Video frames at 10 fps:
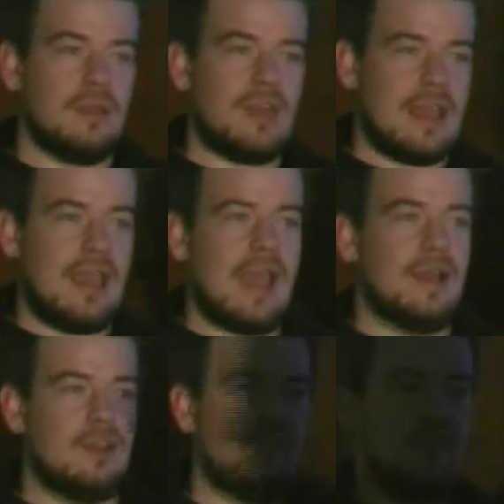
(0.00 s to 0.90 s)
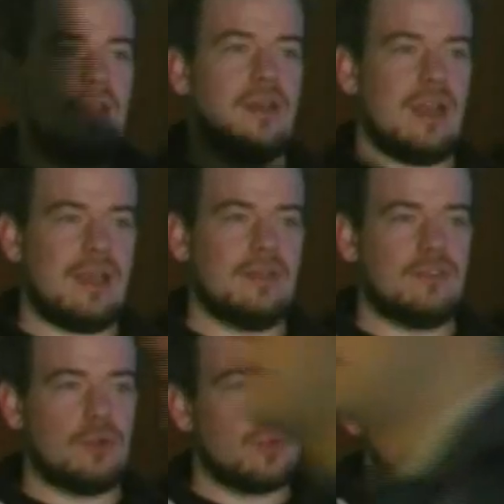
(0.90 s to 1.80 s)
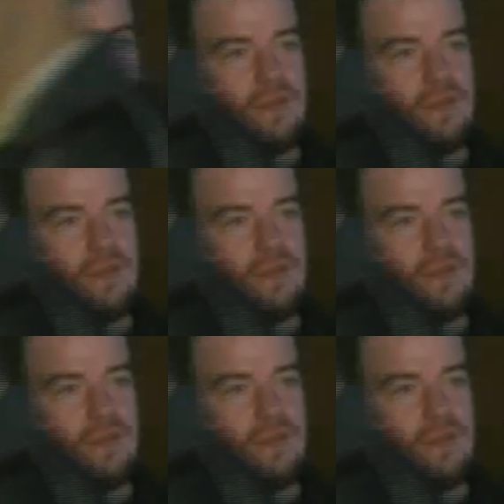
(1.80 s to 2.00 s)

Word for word: they can't defend against a real